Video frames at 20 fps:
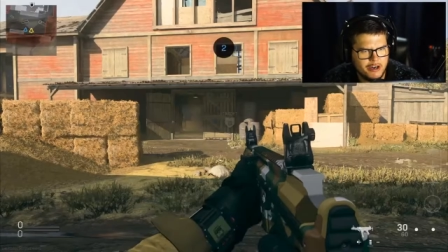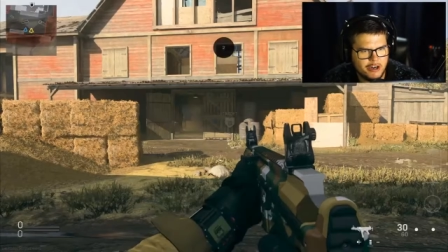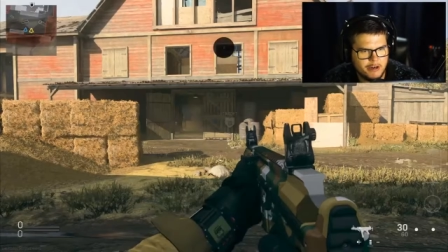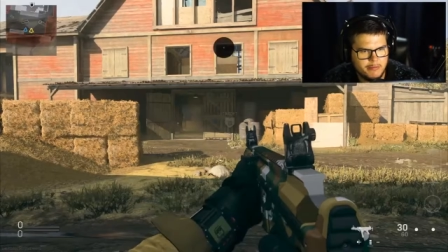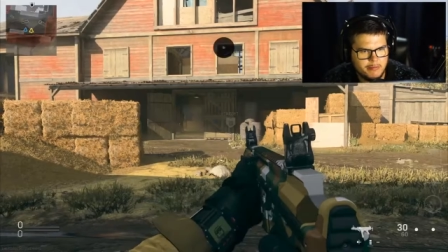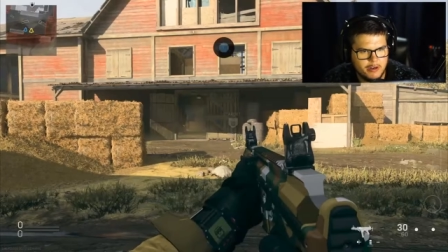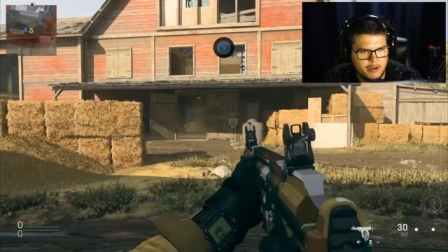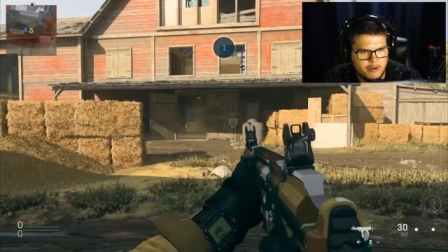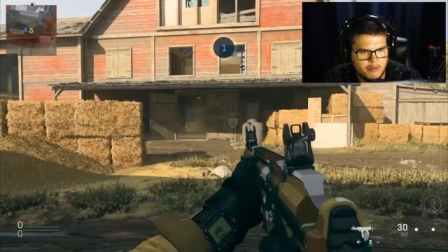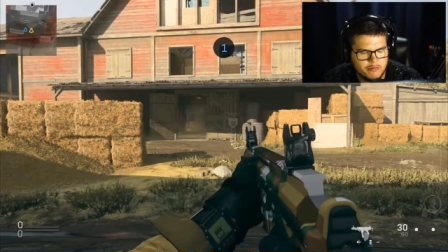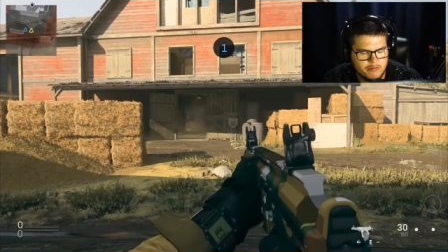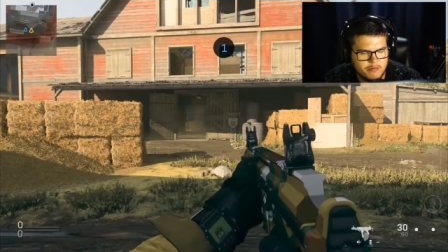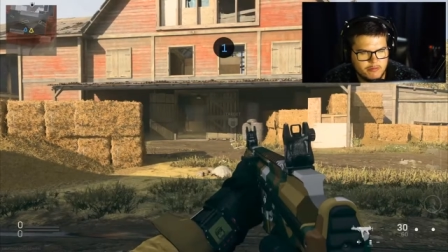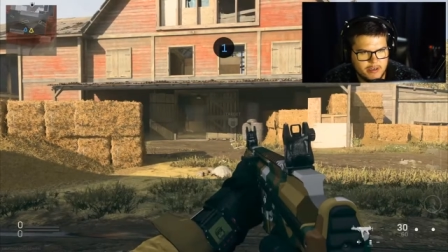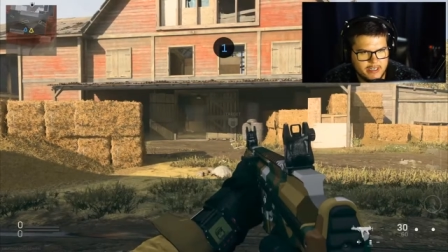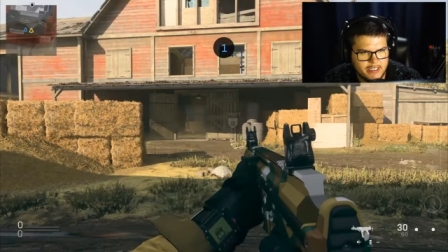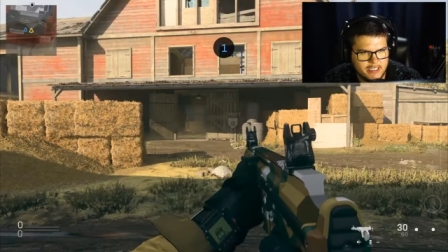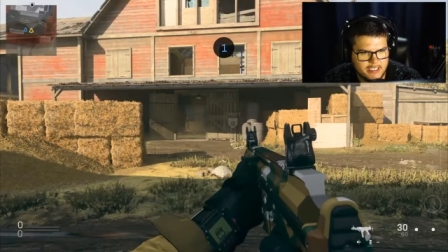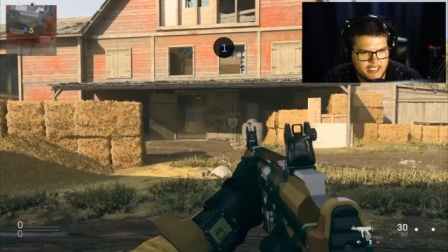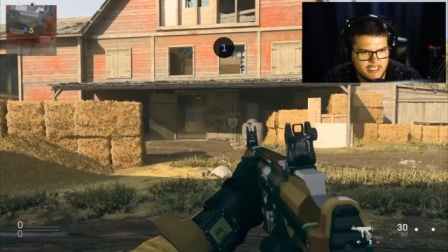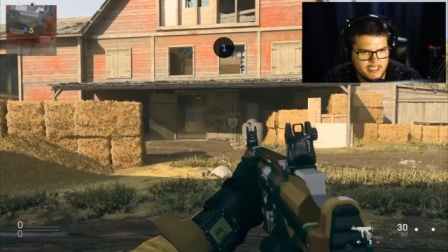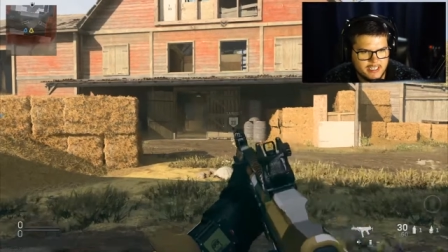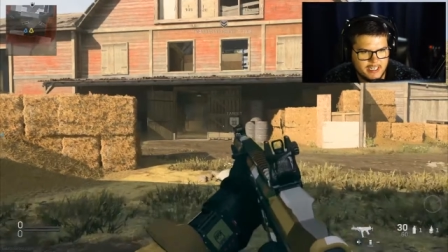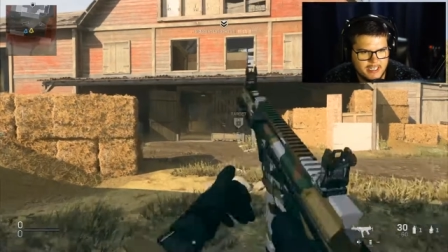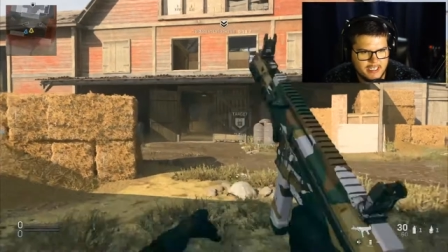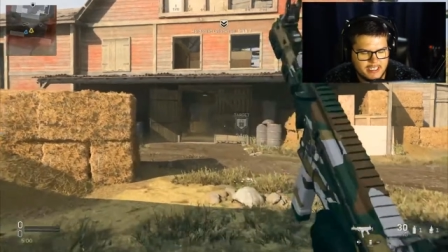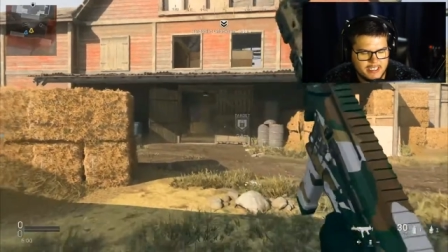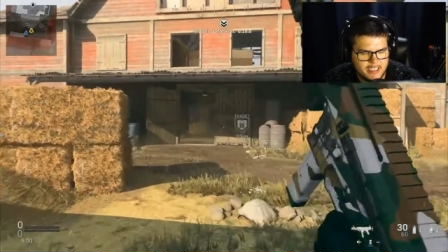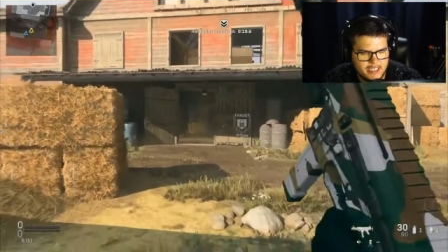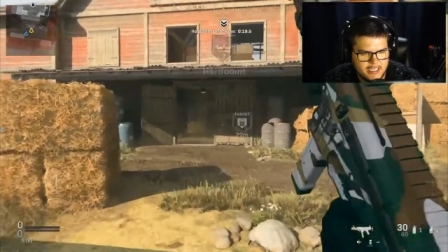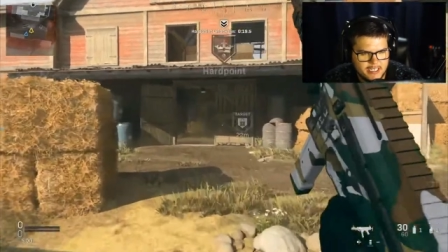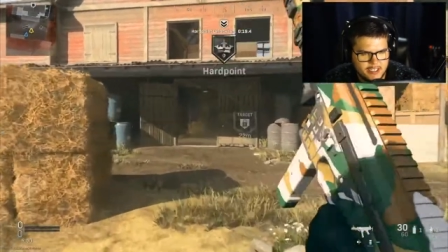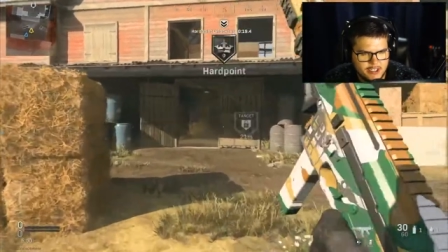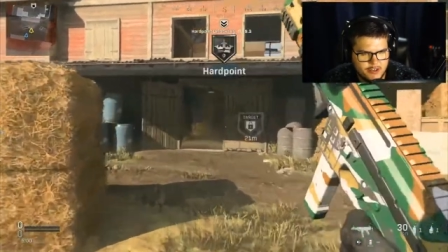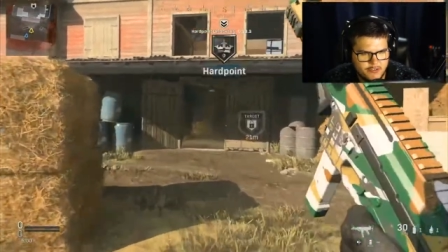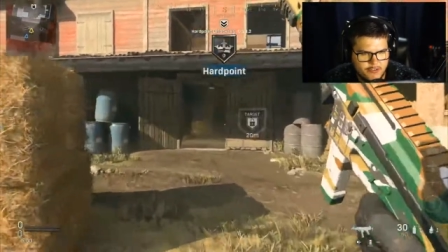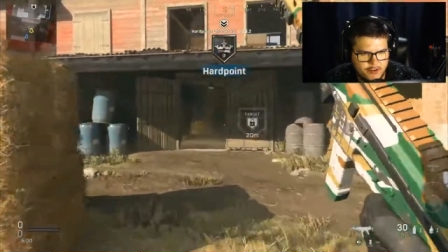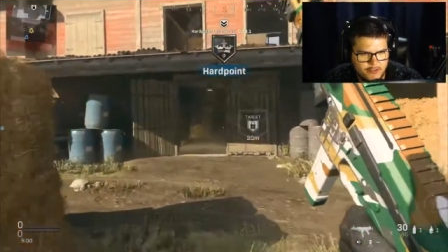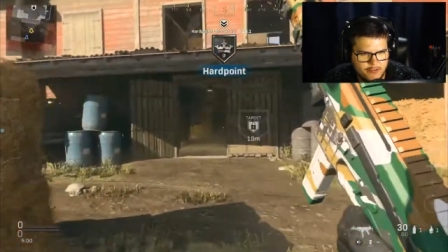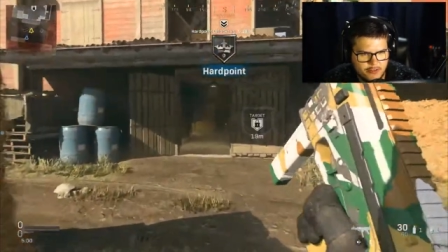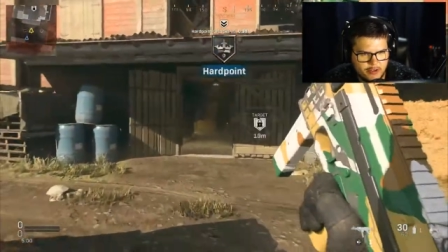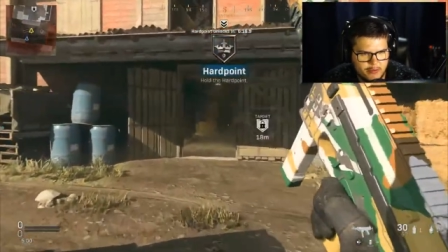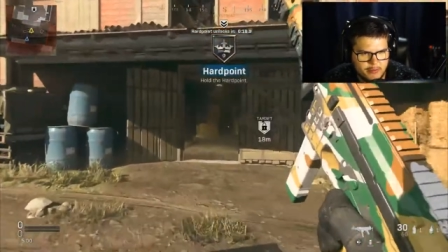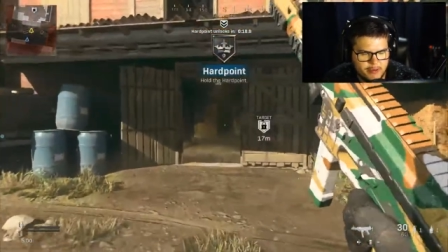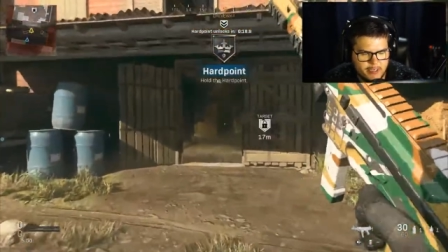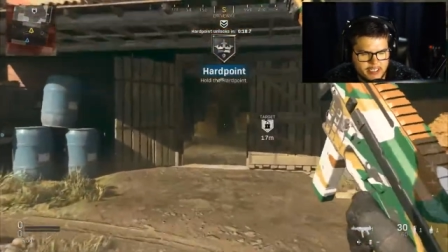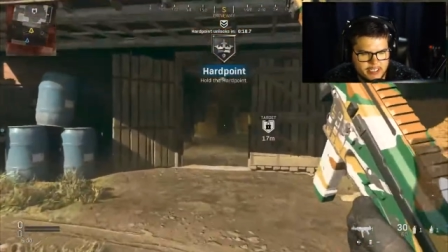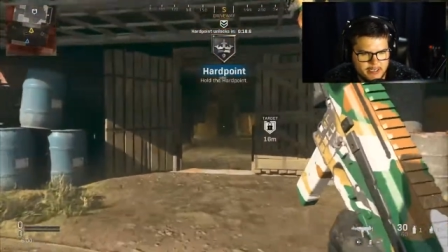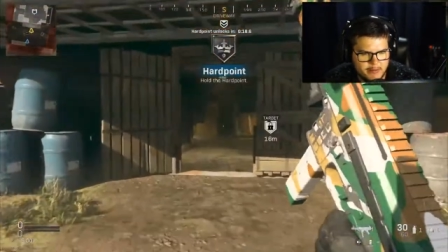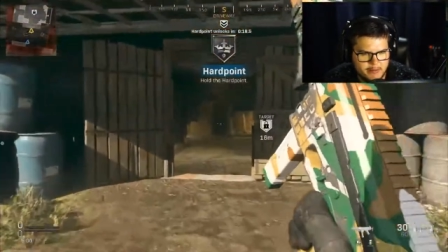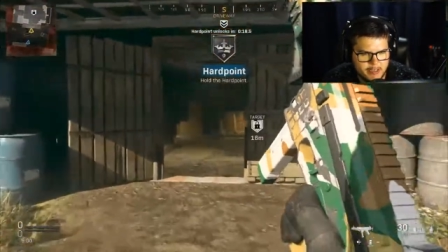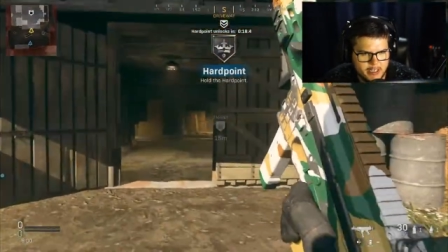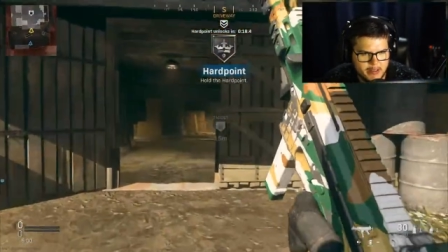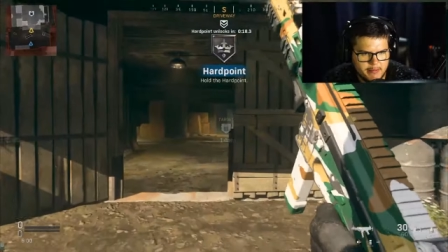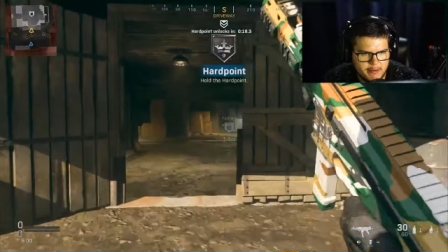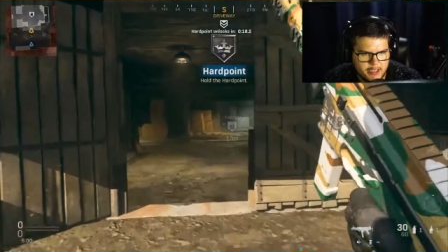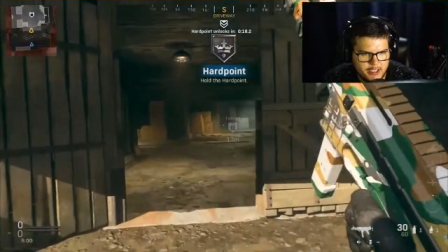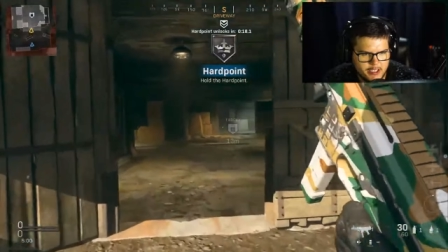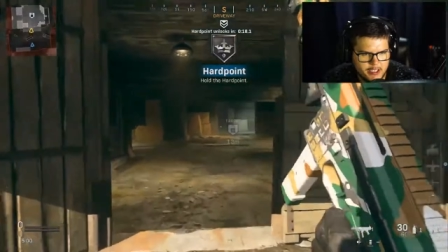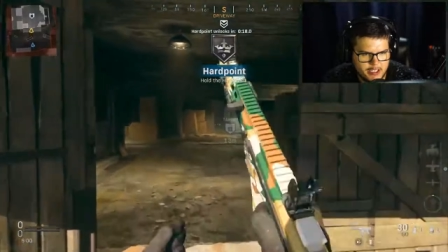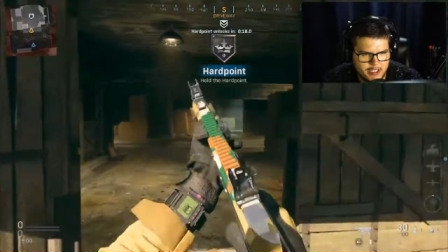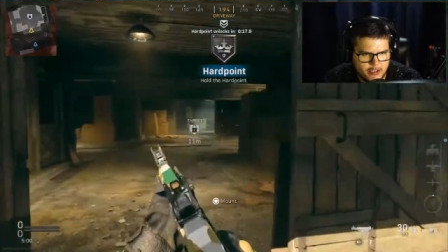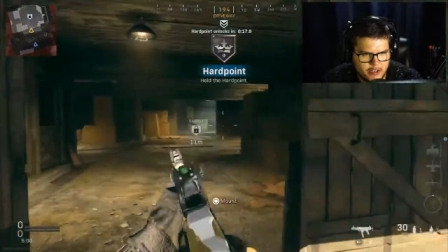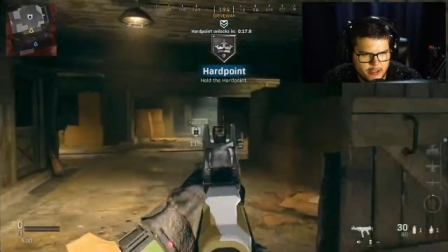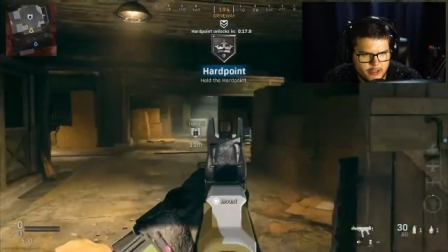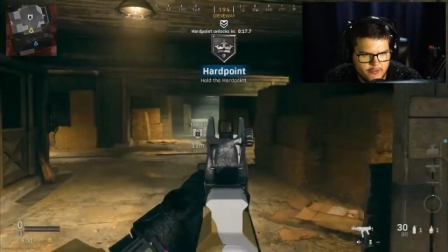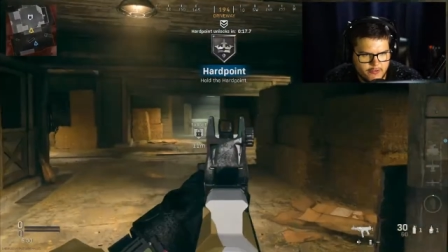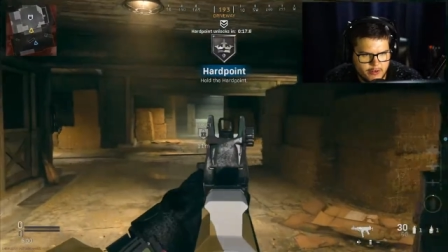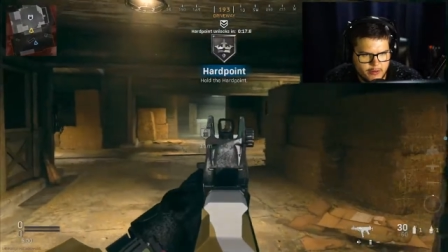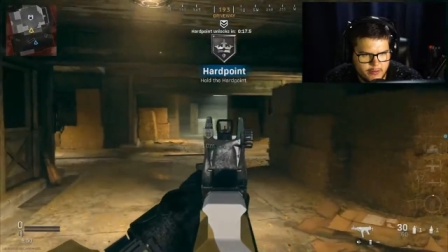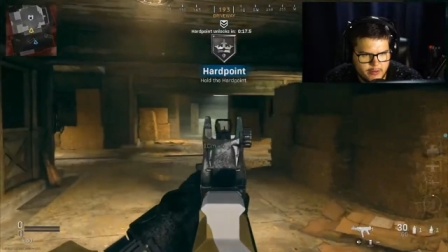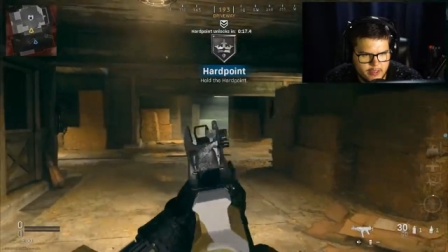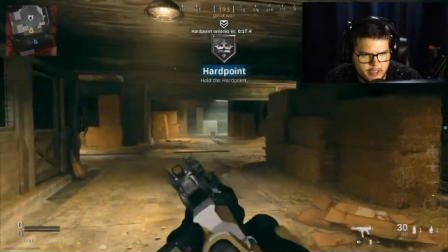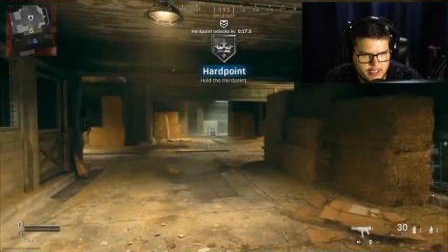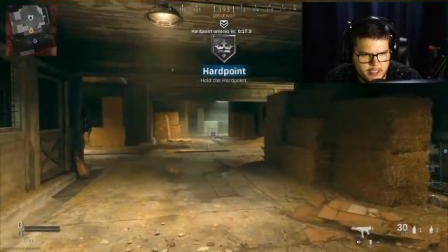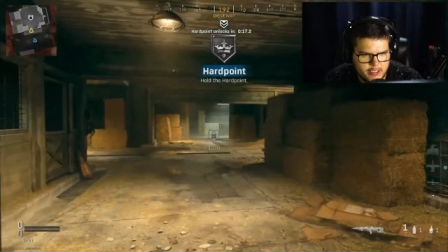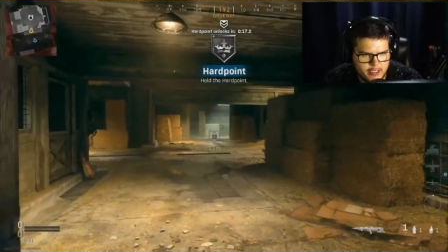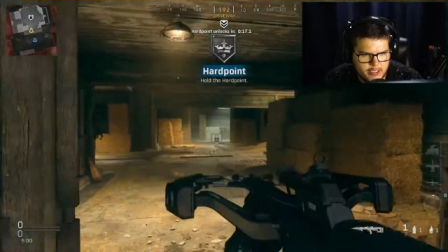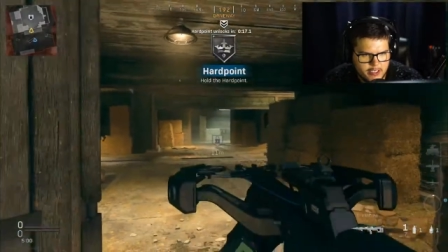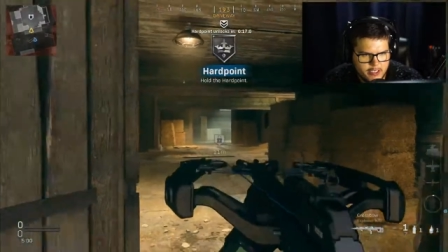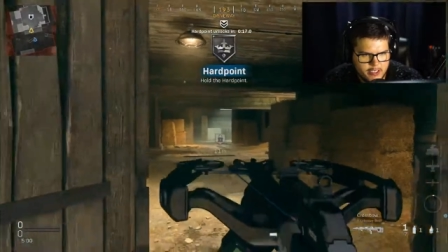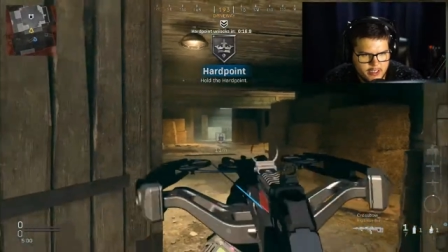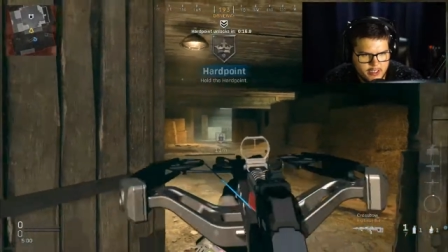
Hardpoint. Oh wait, this is nice. So far, I've only played Team Deathmatch and Kill Confirmed in this.